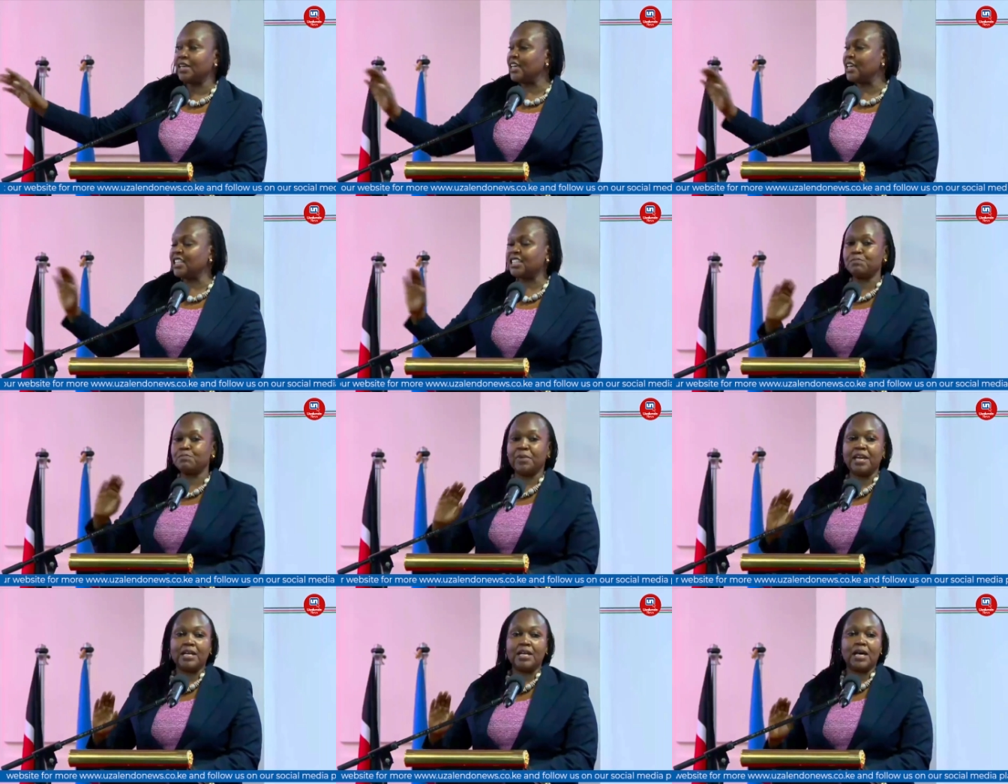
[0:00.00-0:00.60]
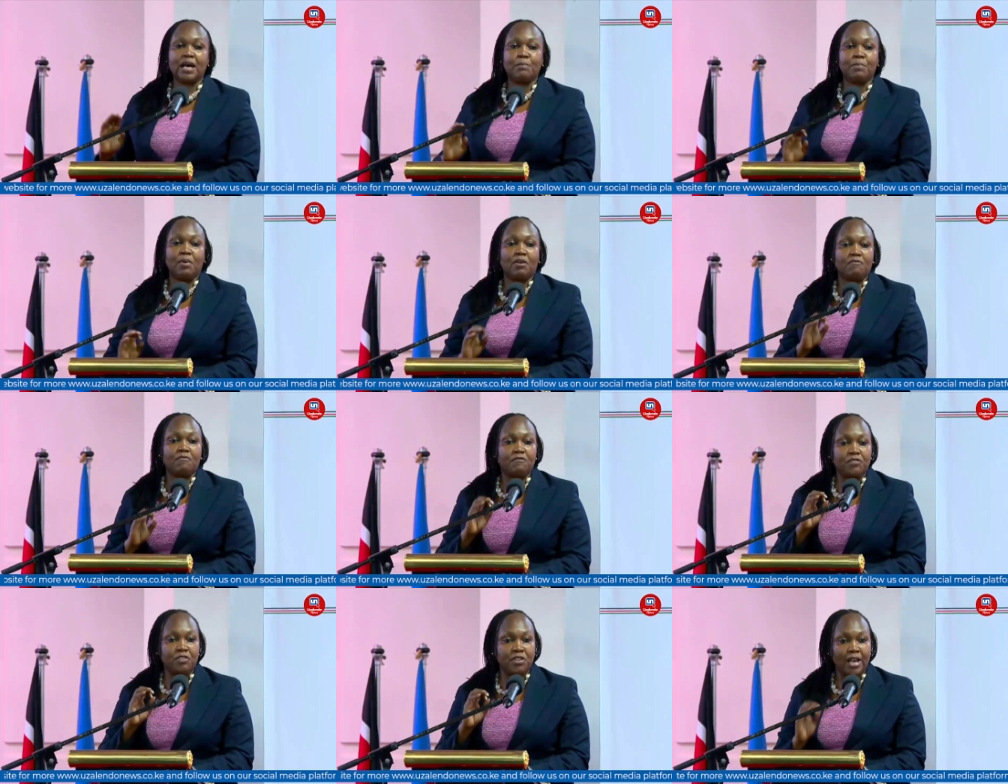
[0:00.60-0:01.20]
It's made up
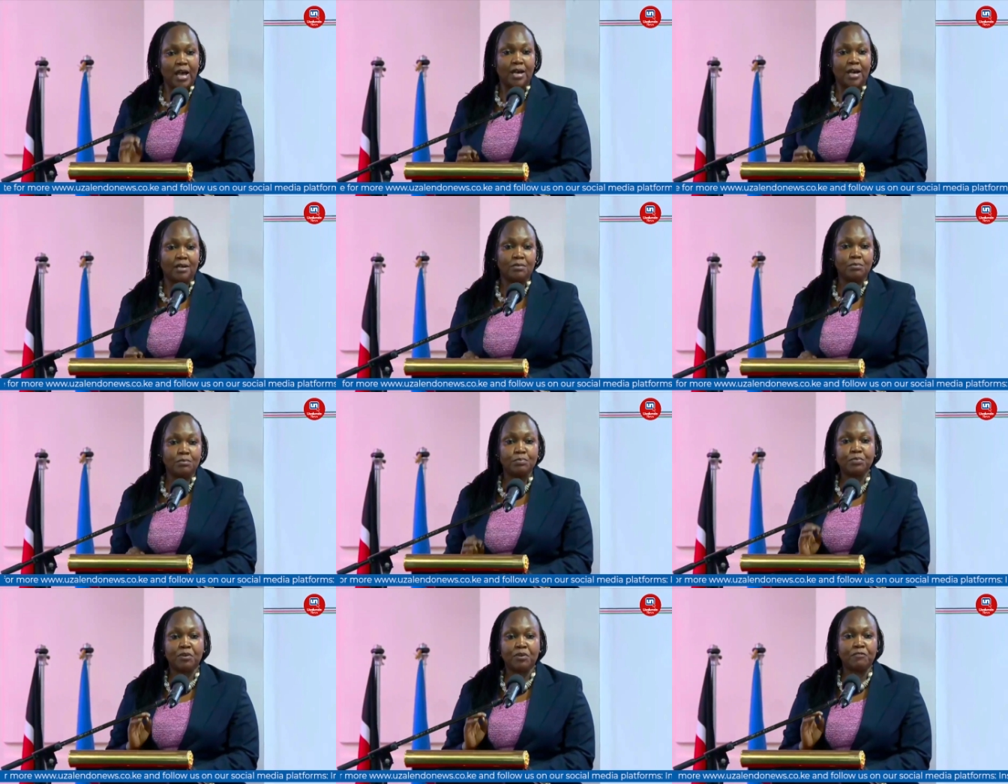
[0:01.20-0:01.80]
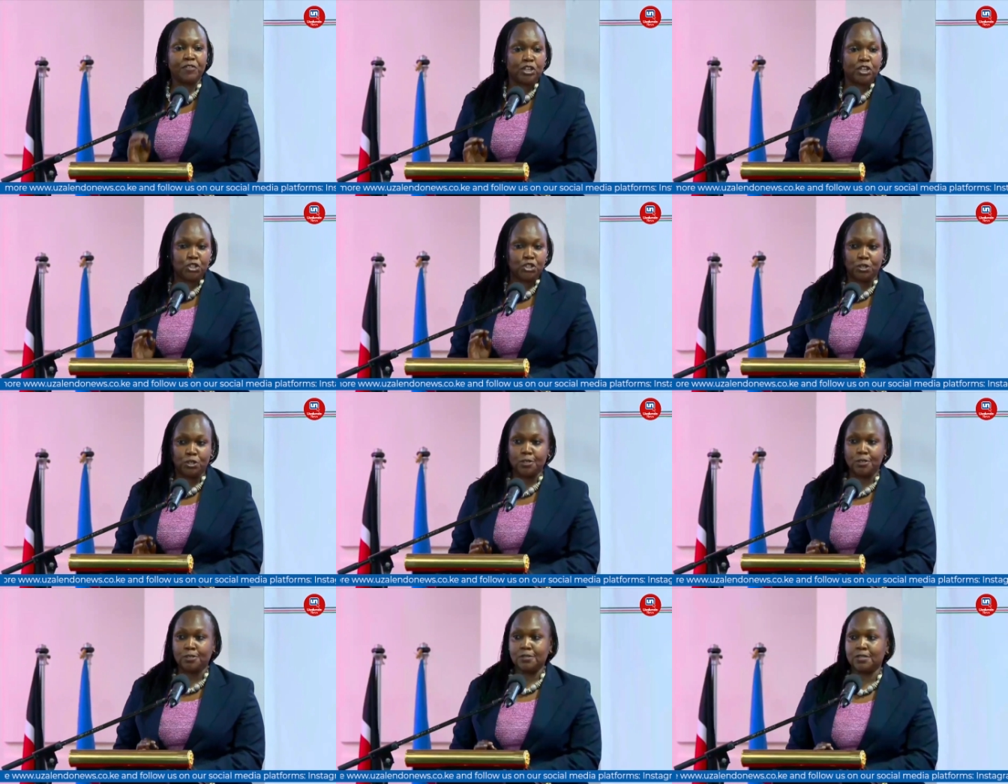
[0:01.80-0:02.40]
of young
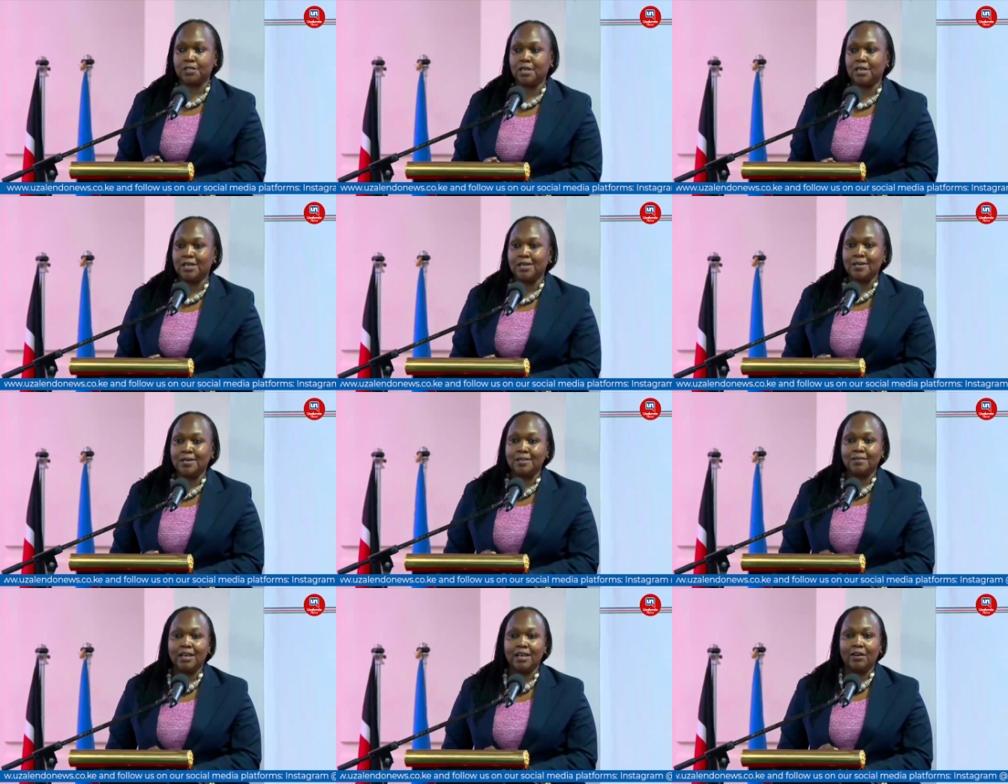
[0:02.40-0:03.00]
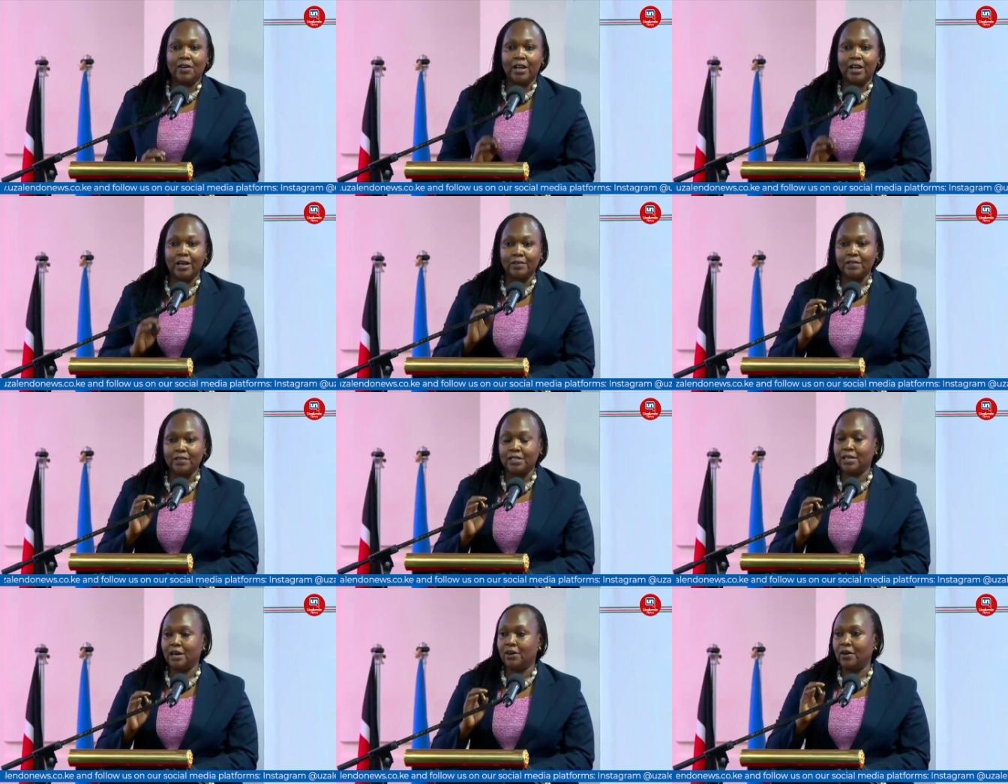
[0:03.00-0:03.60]
professionals
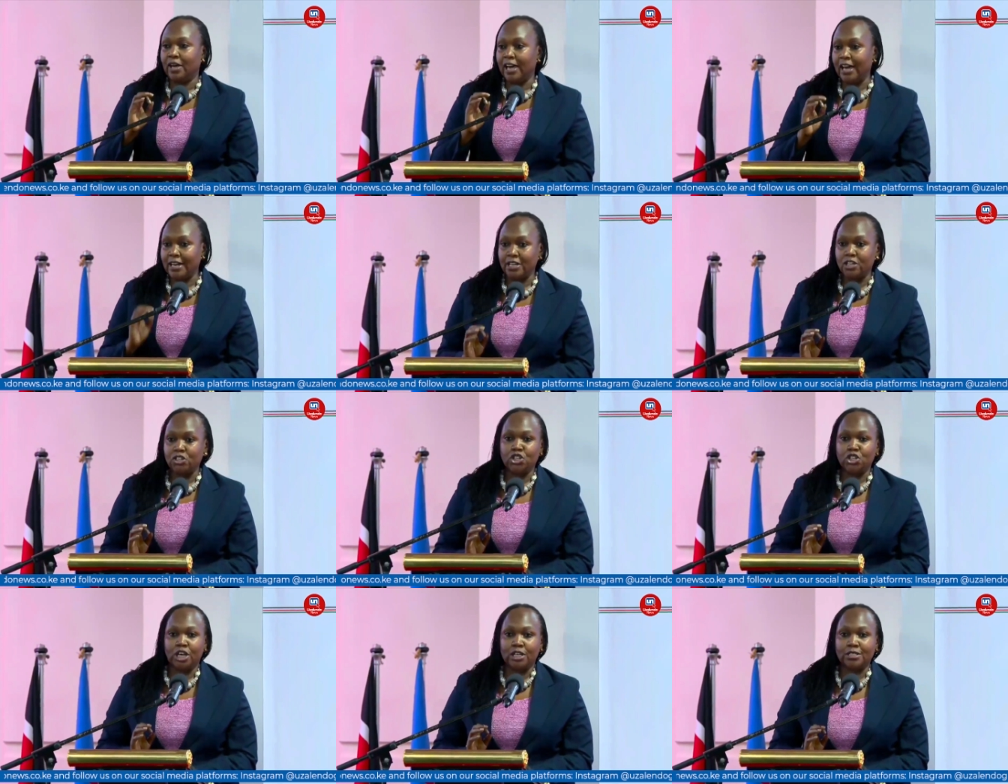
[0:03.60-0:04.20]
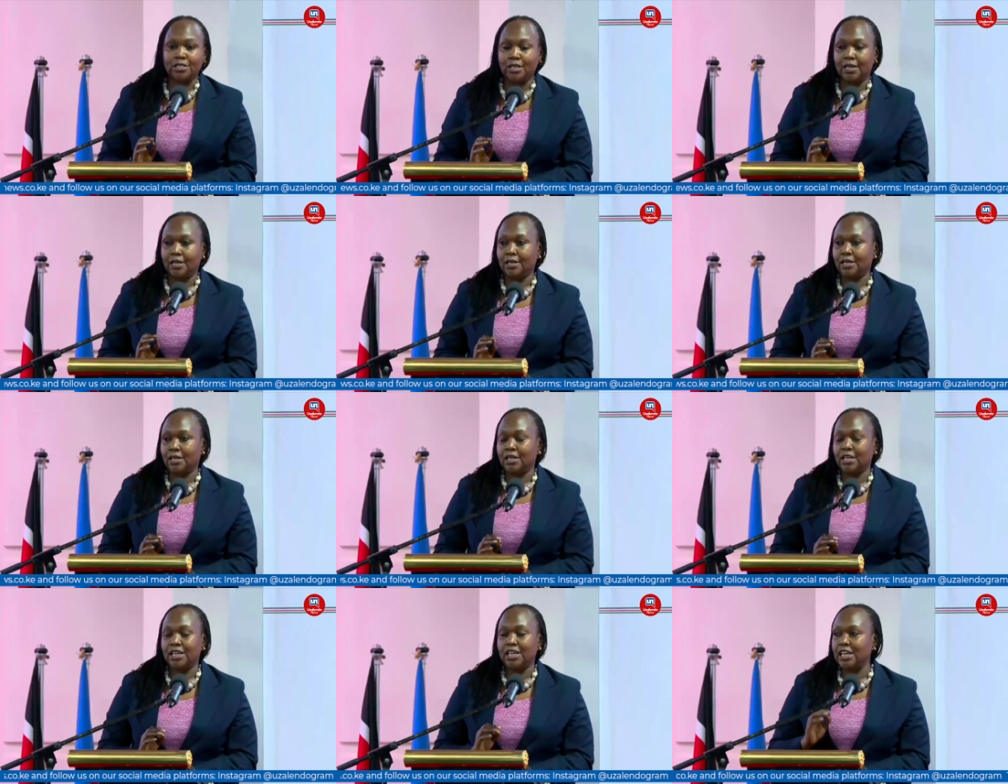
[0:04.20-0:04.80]
that are
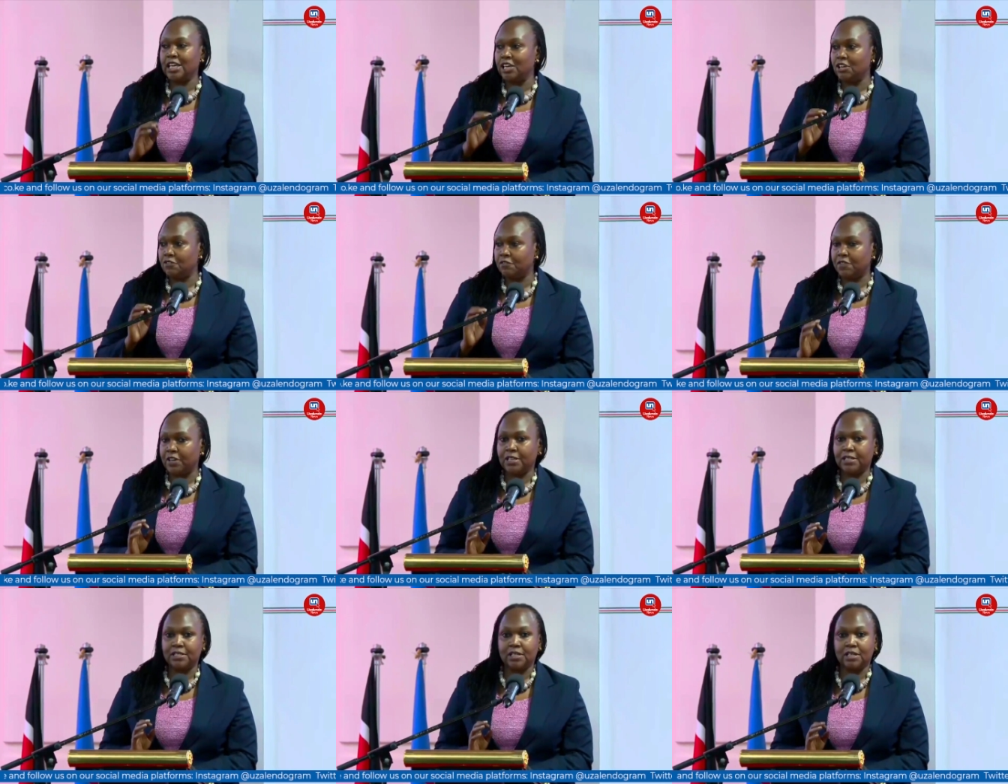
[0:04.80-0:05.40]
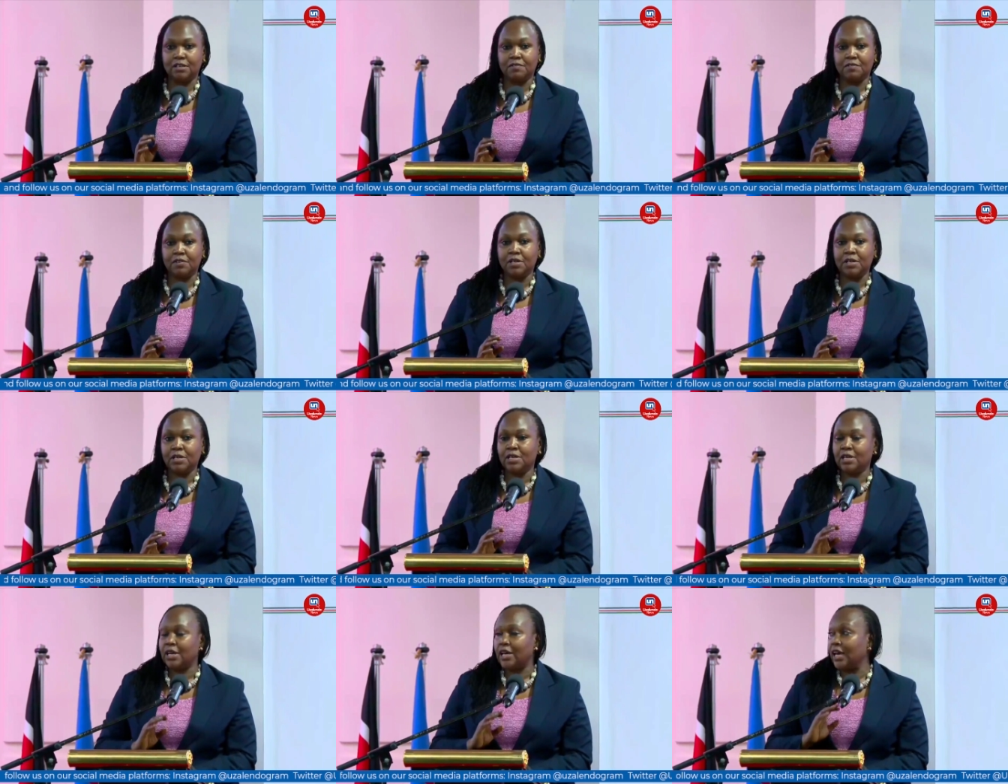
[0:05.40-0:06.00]
energetic, innovative,
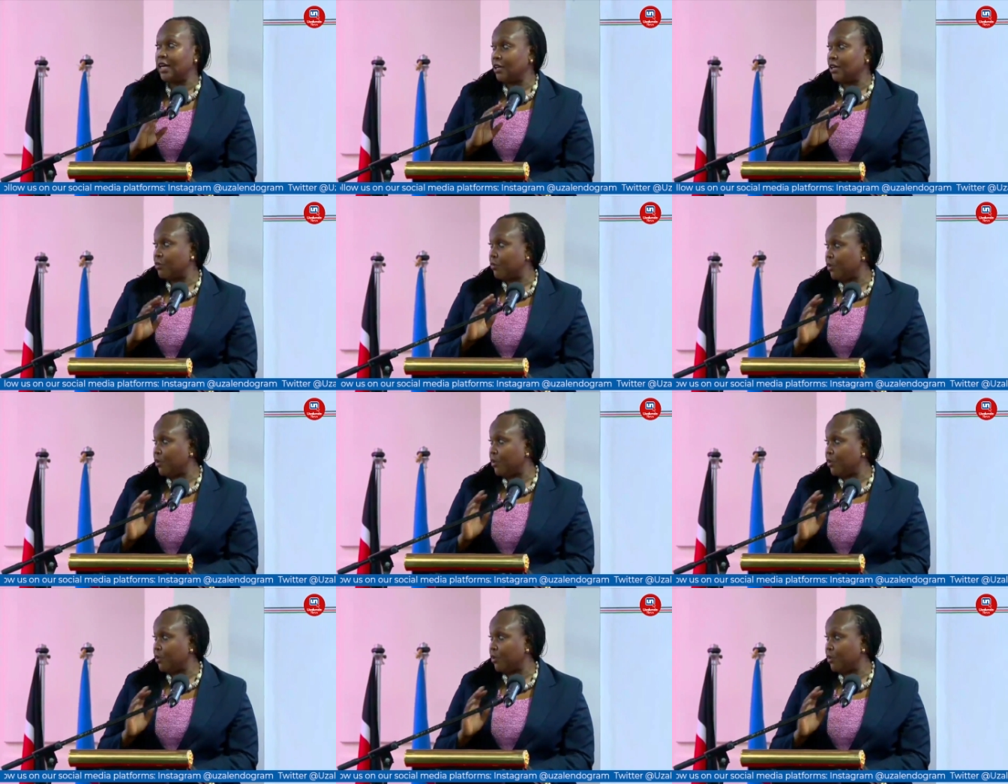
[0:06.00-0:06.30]
and